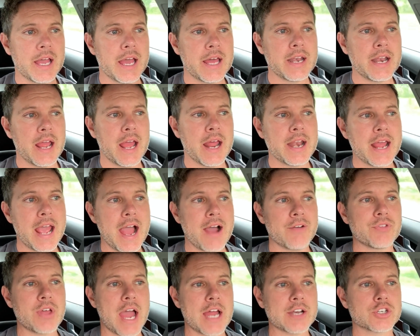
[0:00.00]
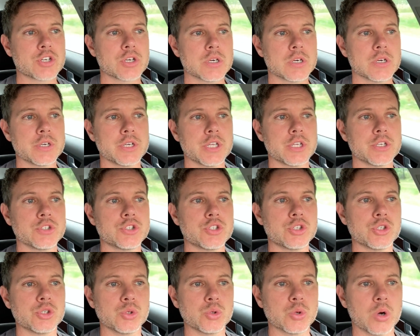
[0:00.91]
and have that turned
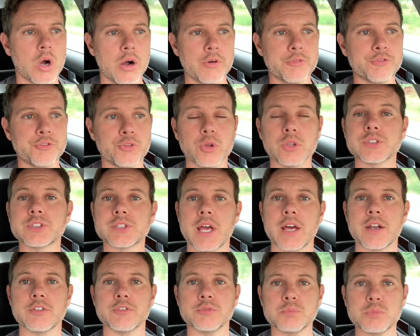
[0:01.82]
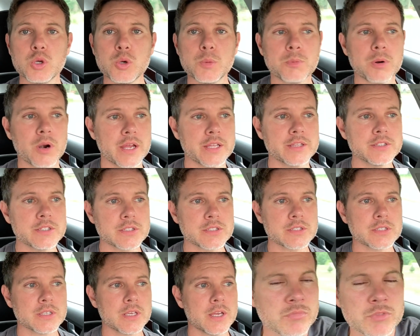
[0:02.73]
into a full set of
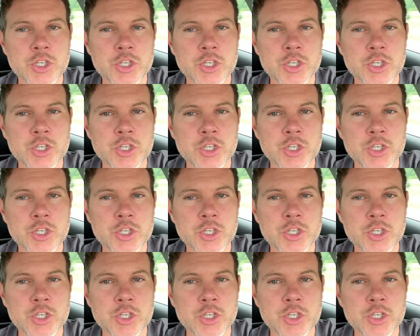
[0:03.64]
blueprints.